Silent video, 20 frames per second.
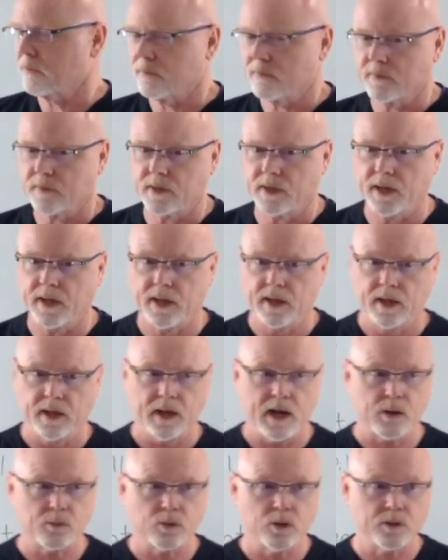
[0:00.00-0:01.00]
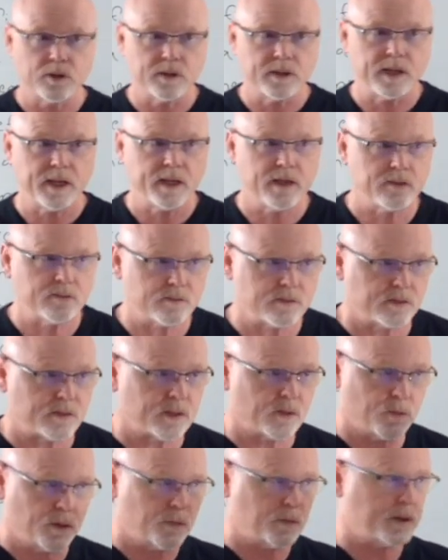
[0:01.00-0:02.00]
Okay, I wrote it down so
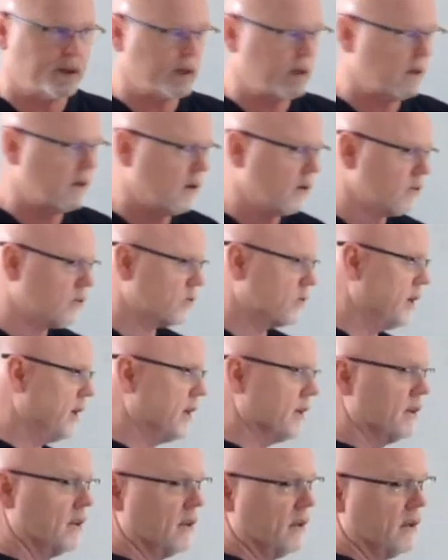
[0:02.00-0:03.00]
that we would get it all straight.